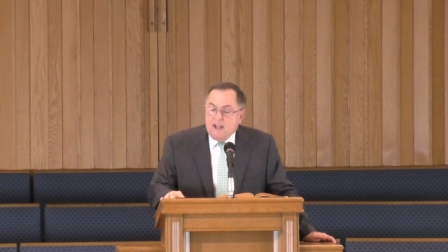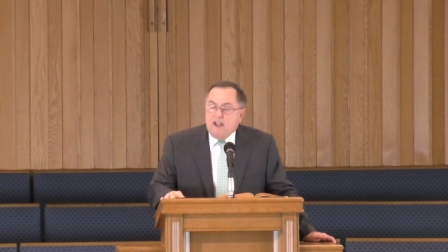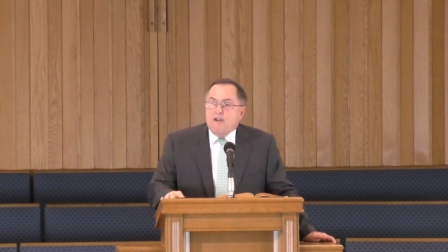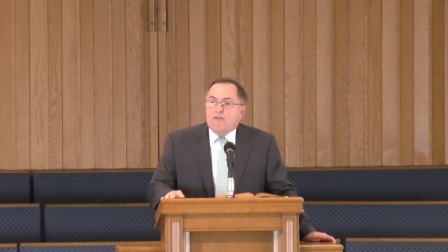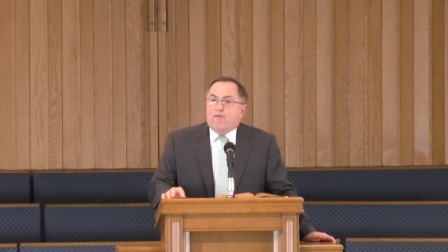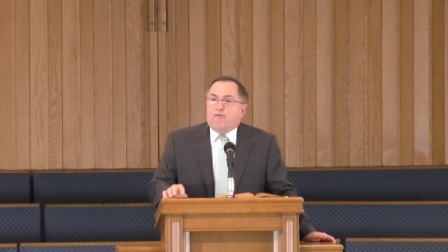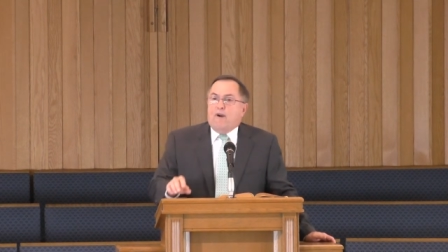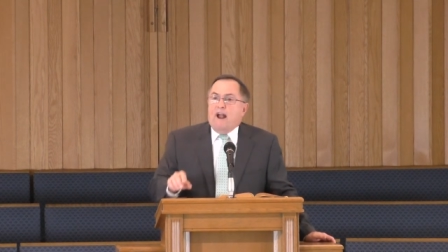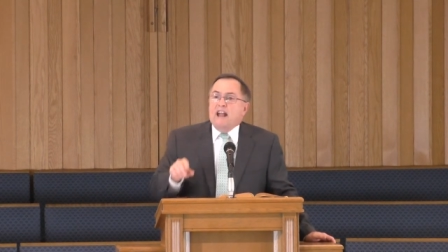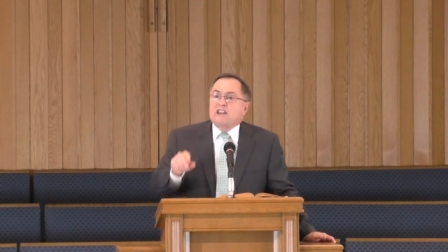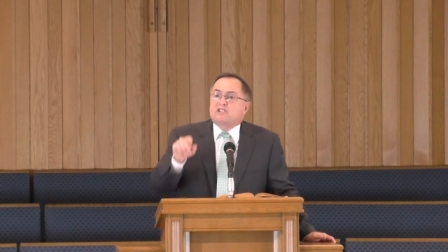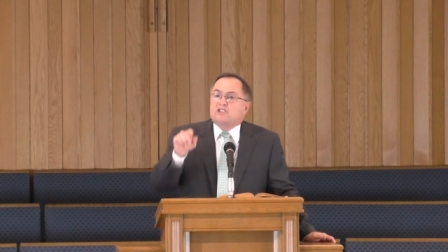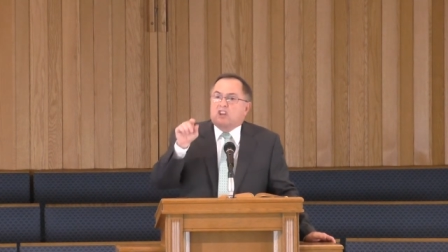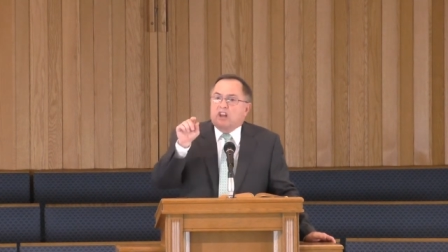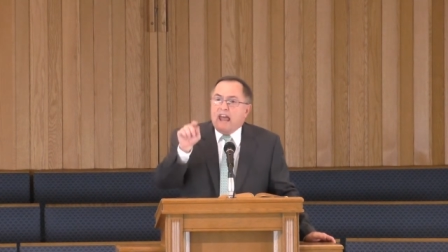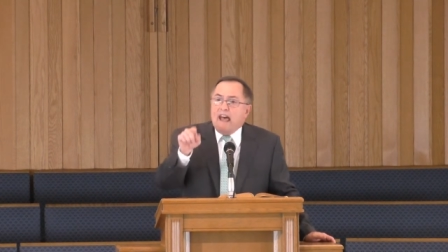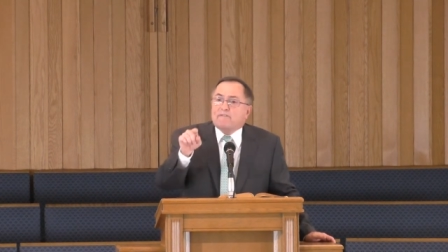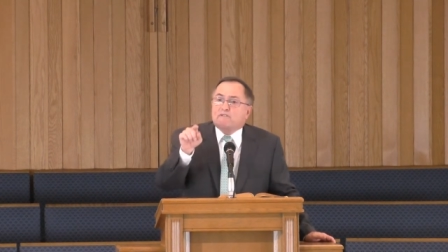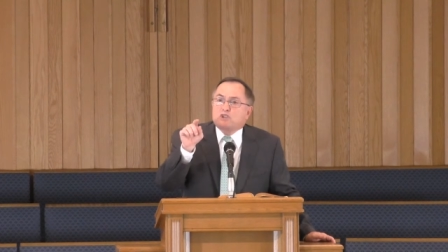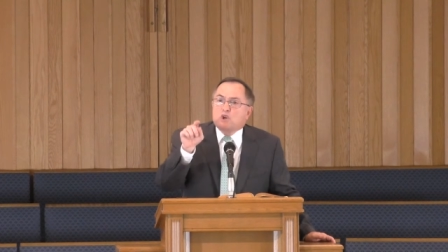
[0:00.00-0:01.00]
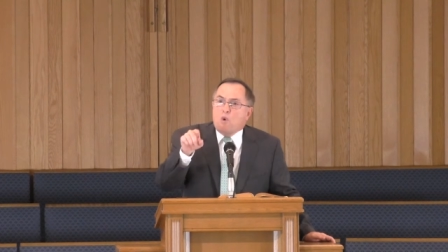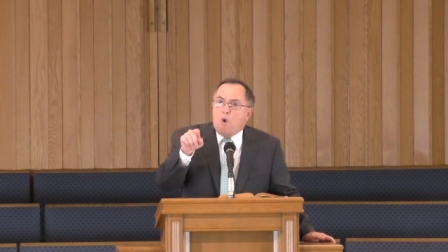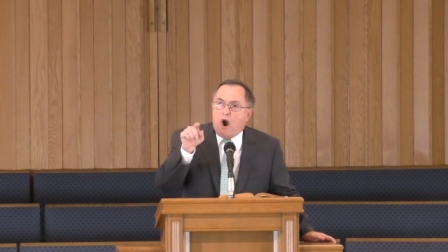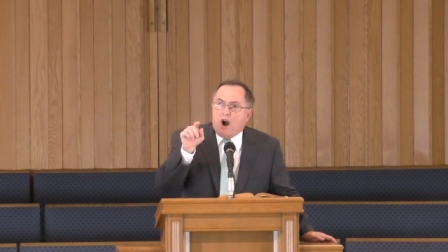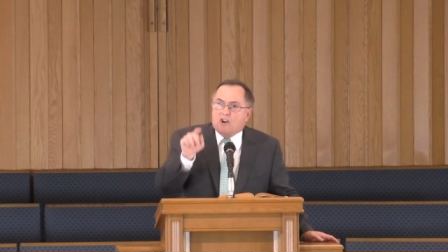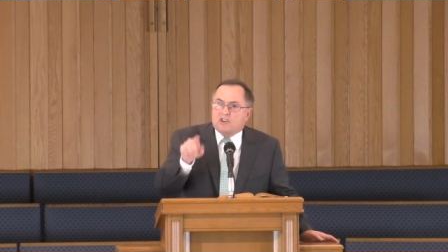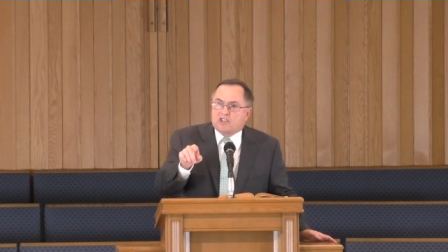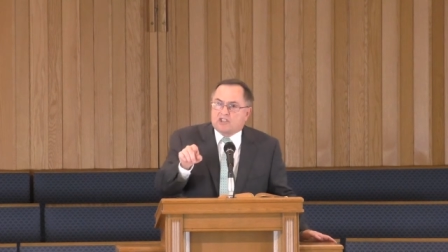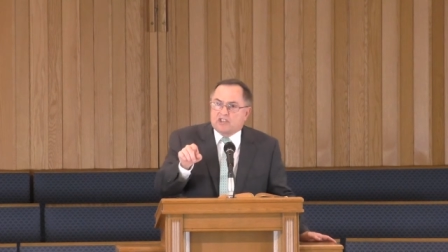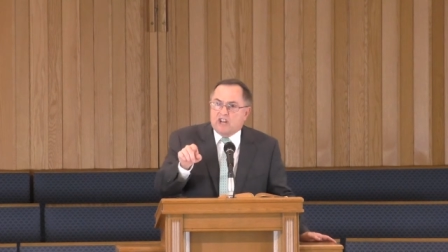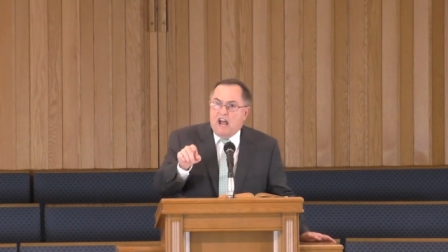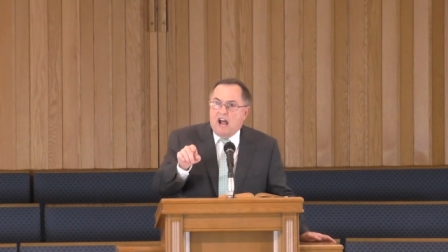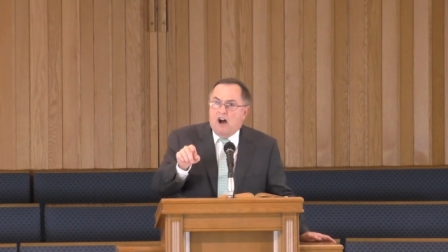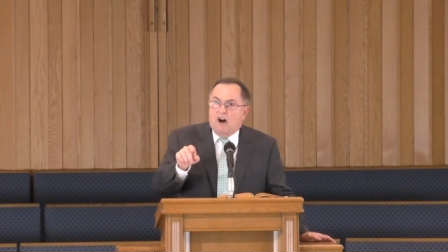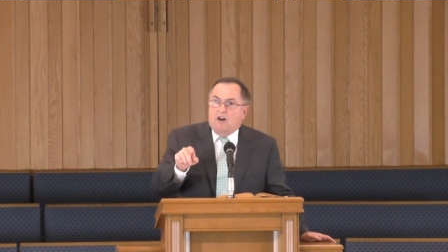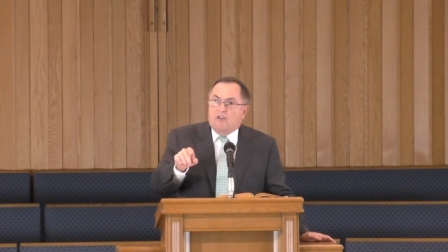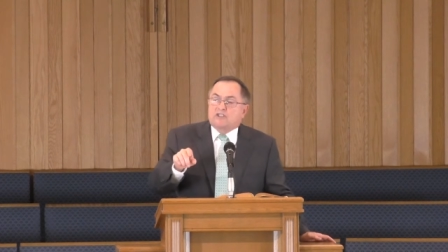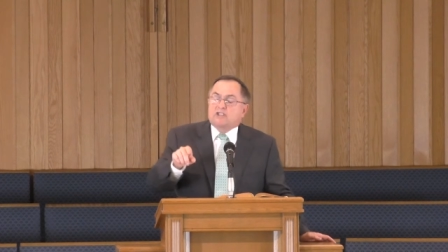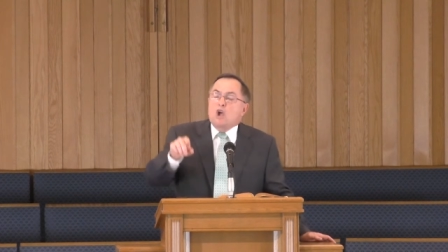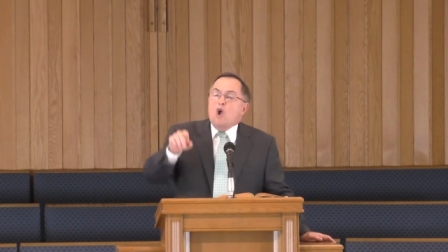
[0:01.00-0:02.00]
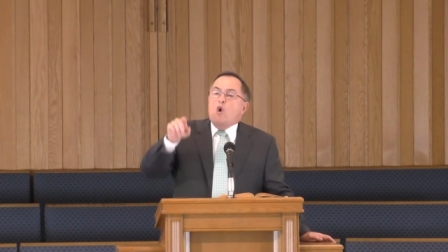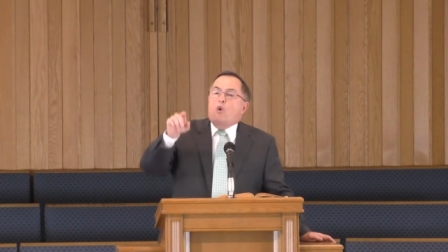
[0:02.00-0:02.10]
Friends, left to ourselves,